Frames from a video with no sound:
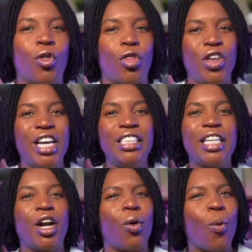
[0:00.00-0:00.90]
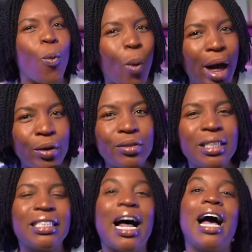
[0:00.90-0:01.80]
things that are well
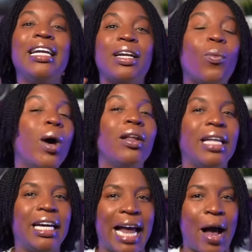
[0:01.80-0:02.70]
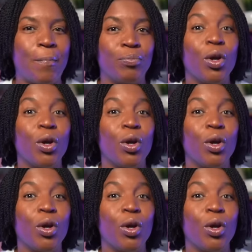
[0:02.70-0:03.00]
designed and well laid out,